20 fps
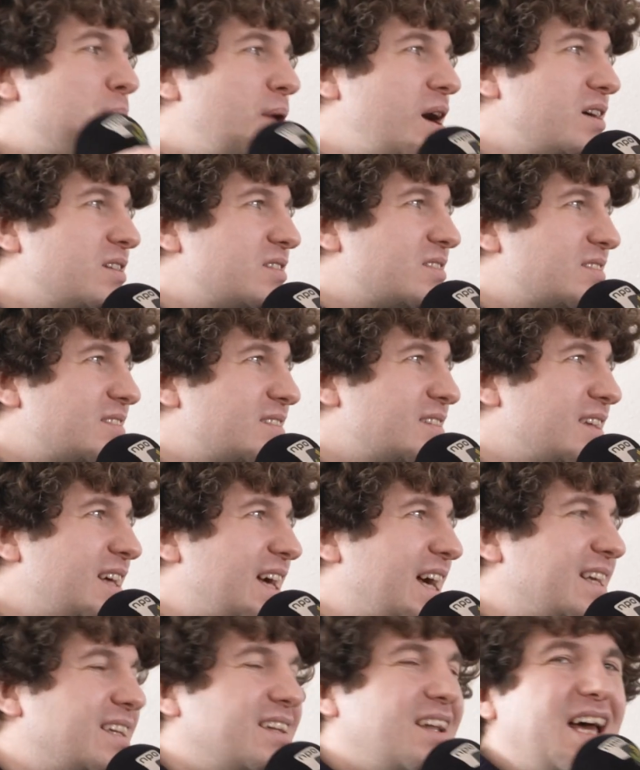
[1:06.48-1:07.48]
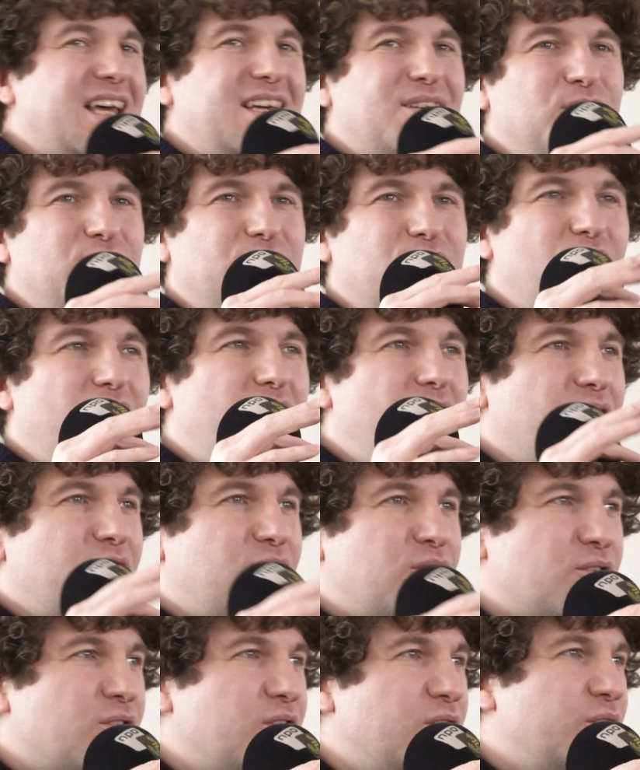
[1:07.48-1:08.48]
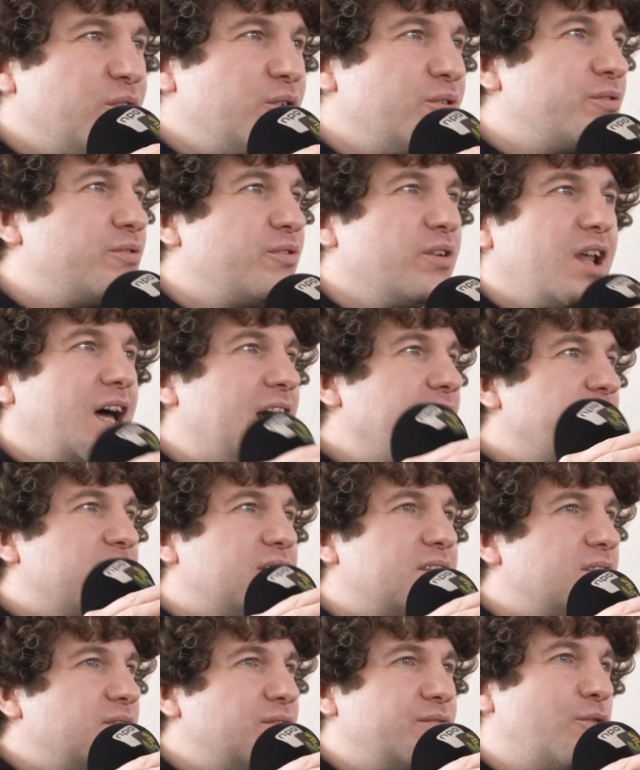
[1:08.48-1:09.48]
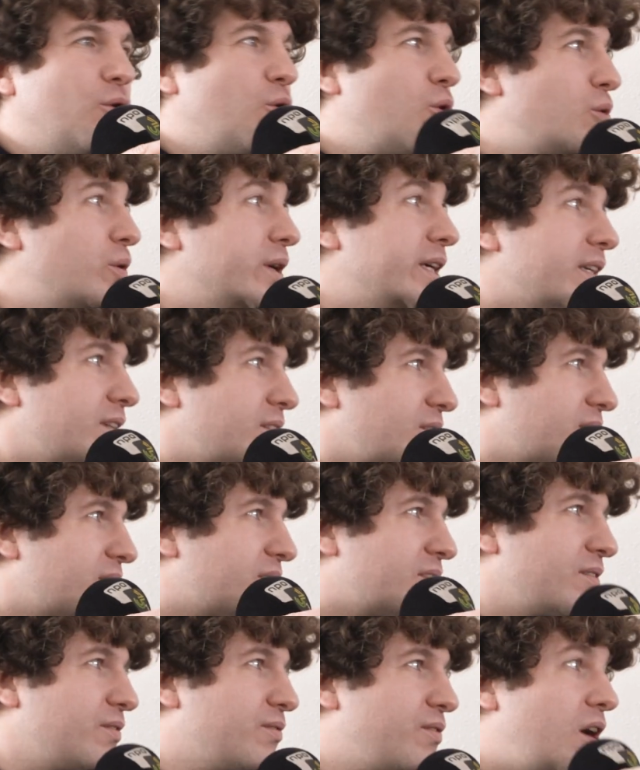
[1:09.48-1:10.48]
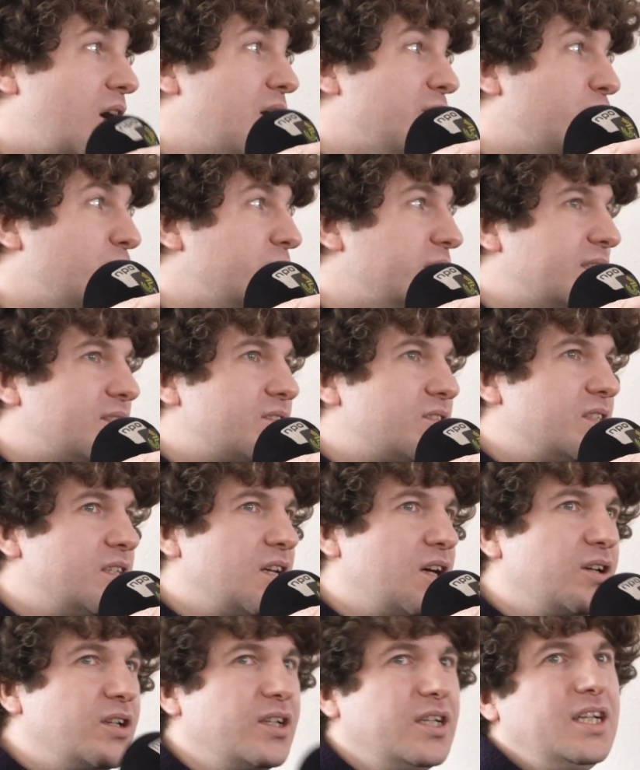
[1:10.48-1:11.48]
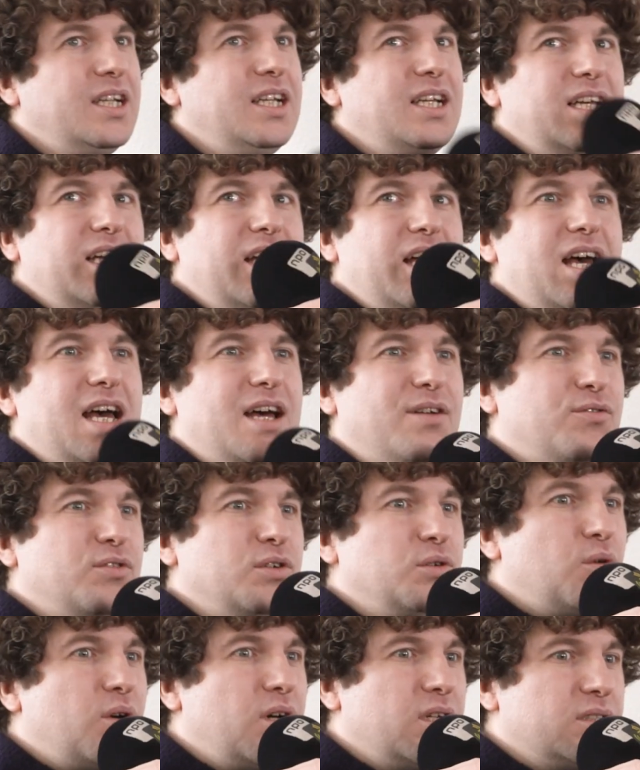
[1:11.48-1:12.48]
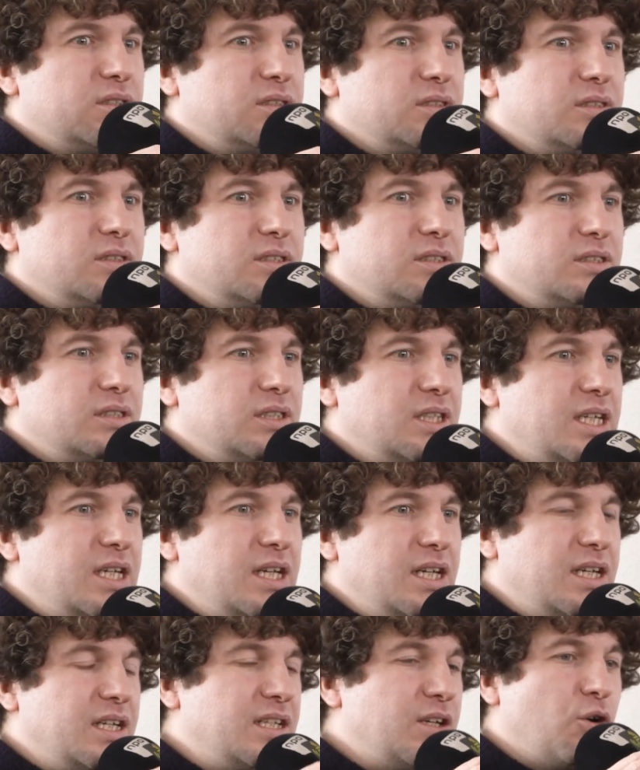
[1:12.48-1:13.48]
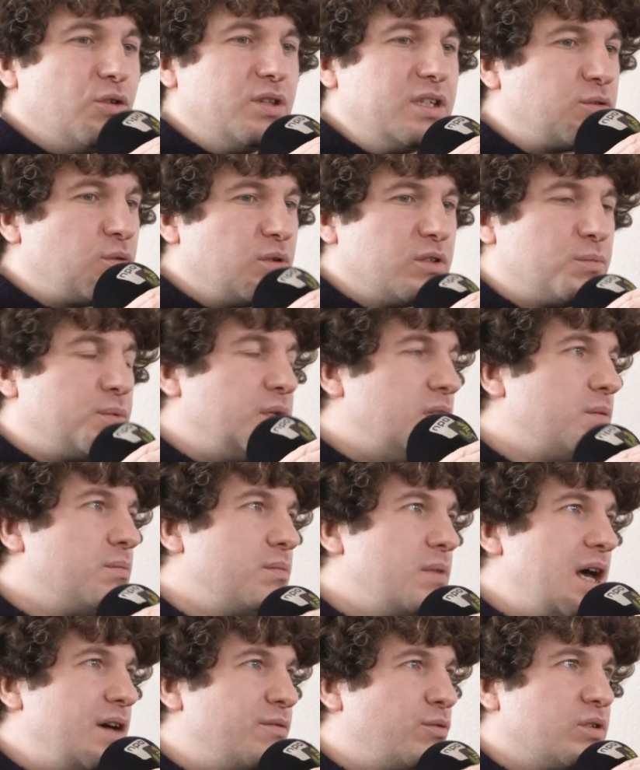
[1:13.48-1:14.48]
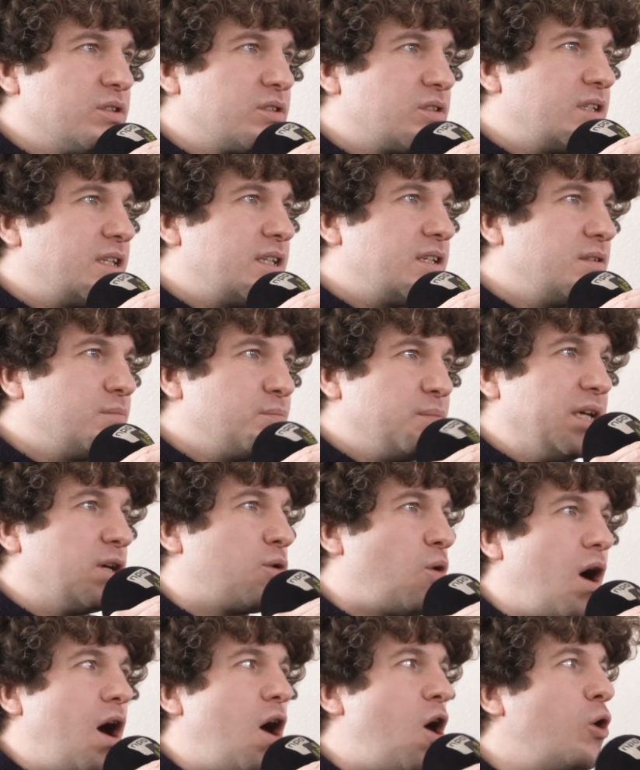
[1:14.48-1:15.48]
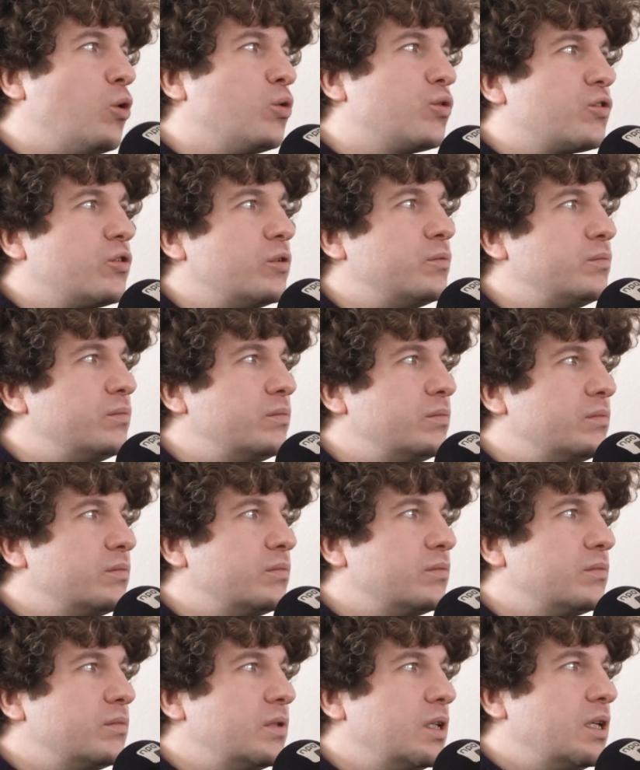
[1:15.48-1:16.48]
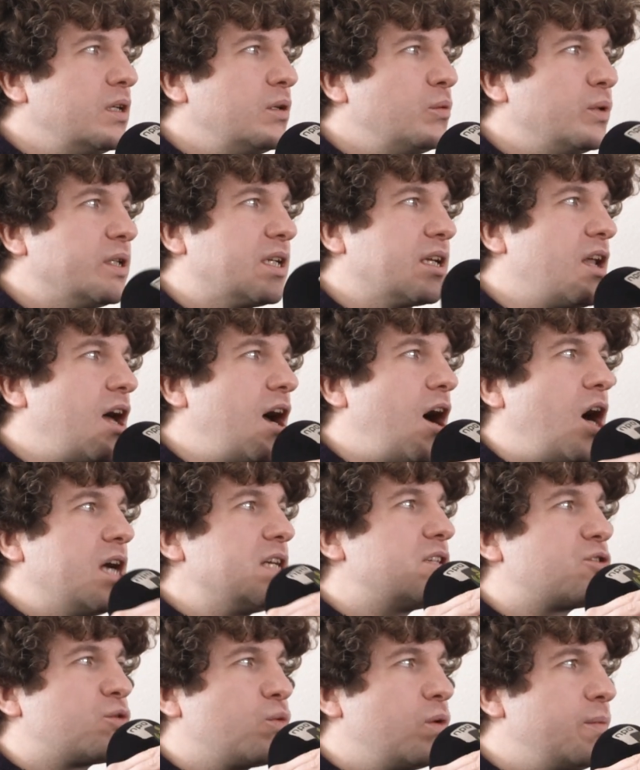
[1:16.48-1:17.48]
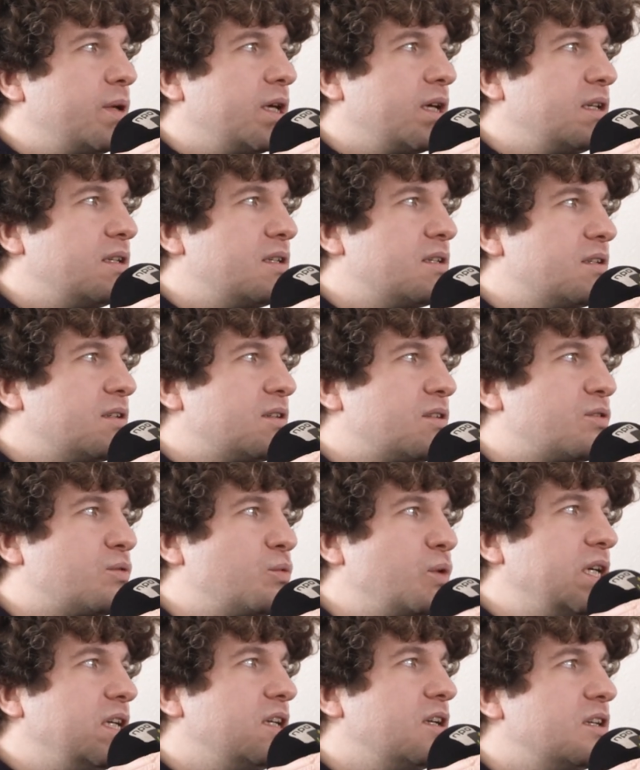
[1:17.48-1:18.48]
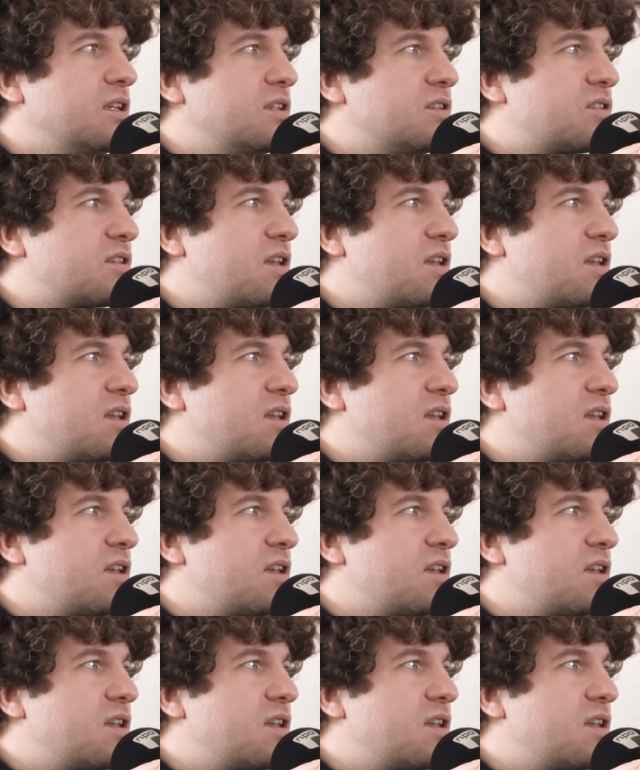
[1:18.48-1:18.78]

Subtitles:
bus and like we got our crew for like 4 weeks, 5 weeks. You know, everyone on this one's been everyone's been quite wholesome. We did like ice swimming in Sweden and